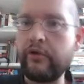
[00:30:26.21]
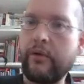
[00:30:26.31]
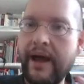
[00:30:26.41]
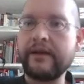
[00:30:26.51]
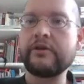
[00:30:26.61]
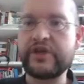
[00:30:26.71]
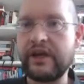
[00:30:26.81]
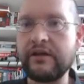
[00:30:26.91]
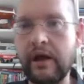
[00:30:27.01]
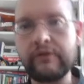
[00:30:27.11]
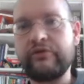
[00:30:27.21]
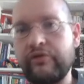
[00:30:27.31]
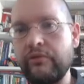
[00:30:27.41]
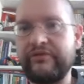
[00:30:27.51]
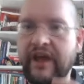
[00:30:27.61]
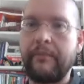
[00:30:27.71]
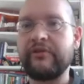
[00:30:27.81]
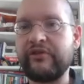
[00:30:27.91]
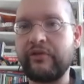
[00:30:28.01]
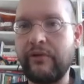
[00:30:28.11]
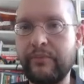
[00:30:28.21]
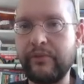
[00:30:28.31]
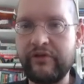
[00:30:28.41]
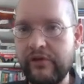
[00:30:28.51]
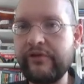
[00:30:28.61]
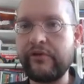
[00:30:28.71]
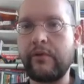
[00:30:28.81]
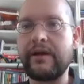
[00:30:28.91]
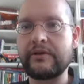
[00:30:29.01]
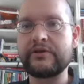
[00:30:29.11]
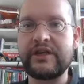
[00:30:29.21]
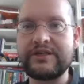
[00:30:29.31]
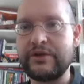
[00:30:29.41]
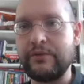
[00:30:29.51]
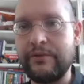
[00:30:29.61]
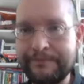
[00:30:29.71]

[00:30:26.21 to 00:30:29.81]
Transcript: your energy not to demonstrate, but use your energy to,